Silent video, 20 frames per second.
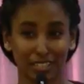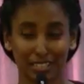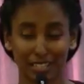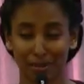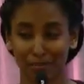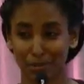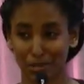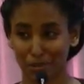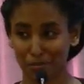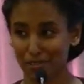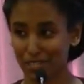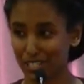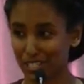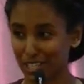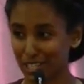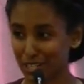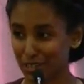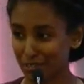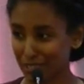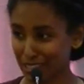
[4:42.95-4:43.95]
summer, which
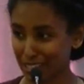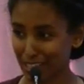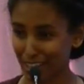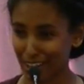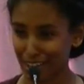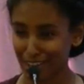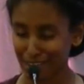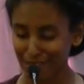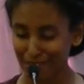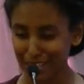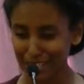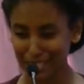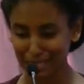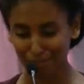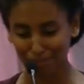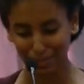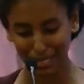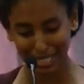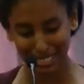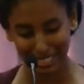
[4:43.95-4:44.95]
I know is not always
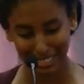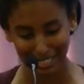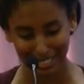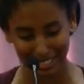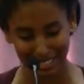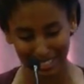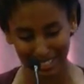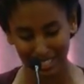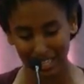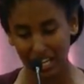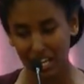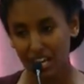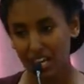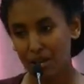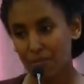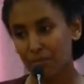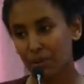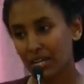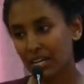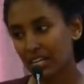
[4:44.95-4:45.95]
pleasant,
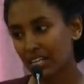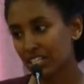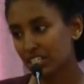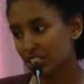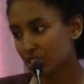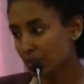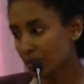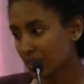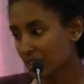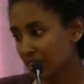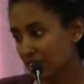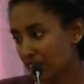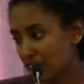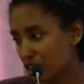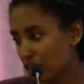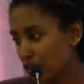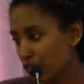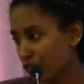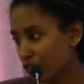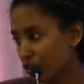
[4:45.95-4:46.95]
but I just want to
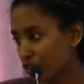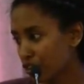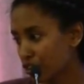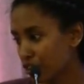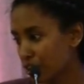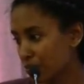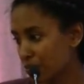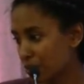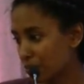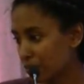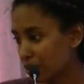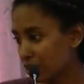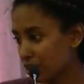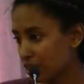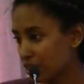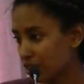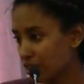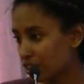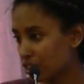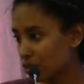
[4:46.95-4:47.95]
thank you for your commitment
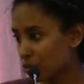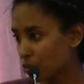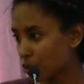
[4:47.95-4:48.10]
to this